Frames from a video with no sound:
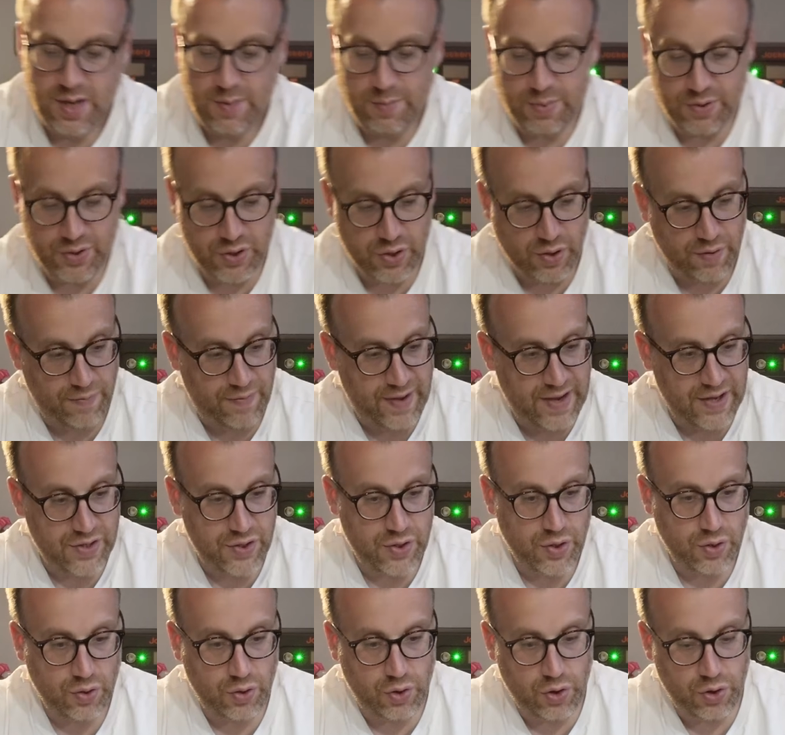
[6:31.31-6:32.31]
But so far
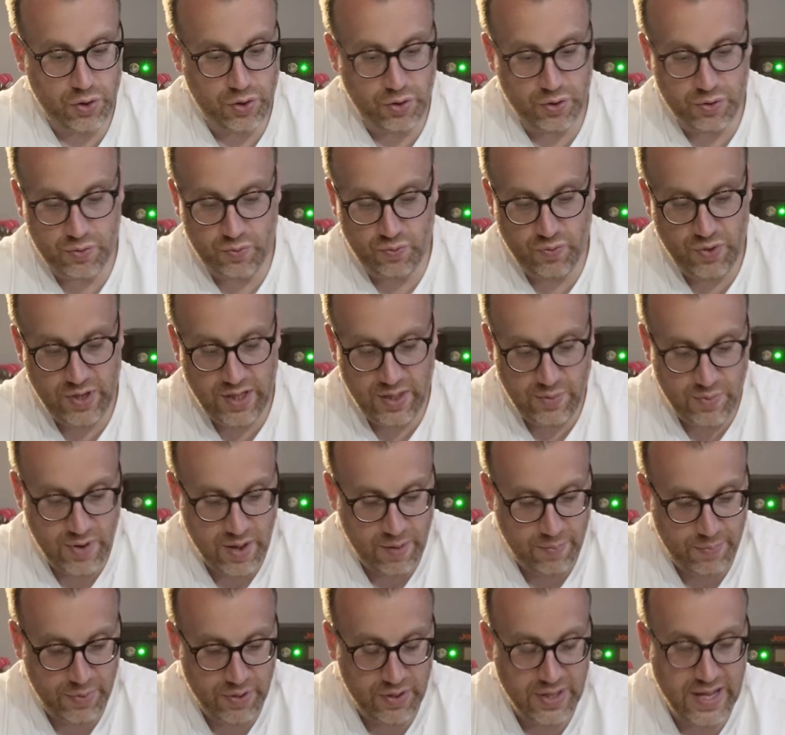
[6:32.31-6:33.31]
so good, looks really
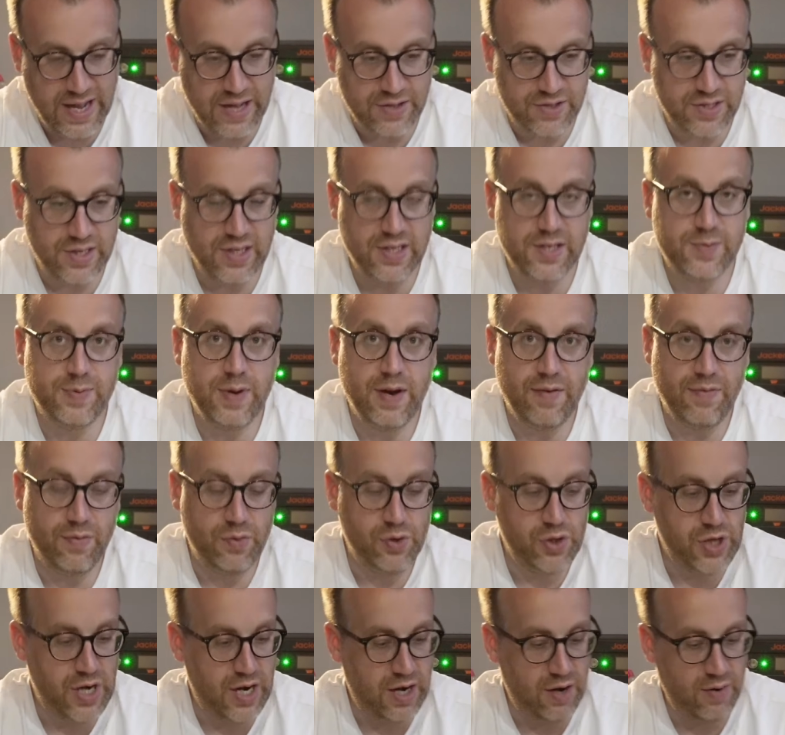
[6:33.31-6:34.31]
well built as you'd expect from
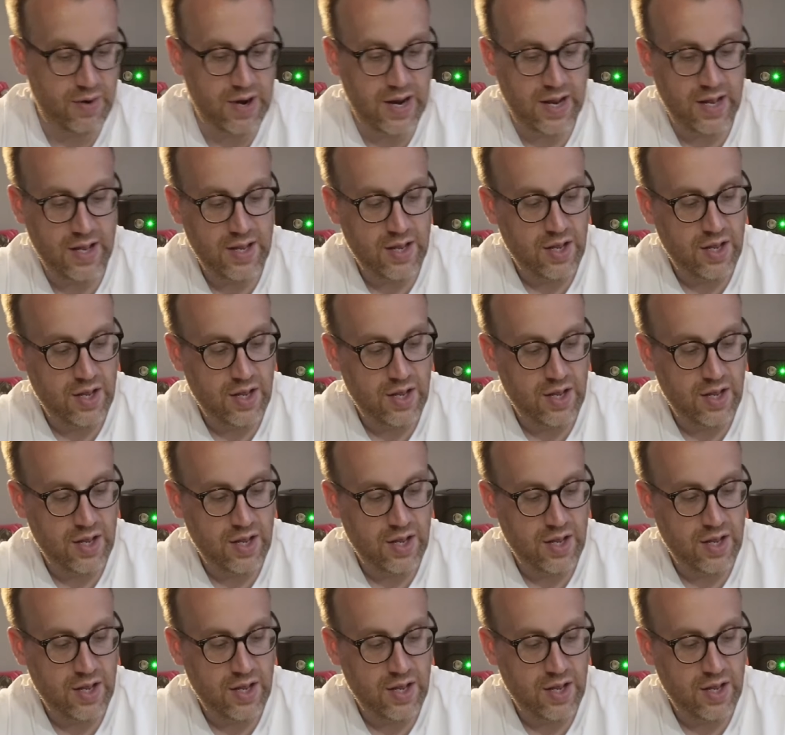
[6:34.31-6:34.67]
Jackery.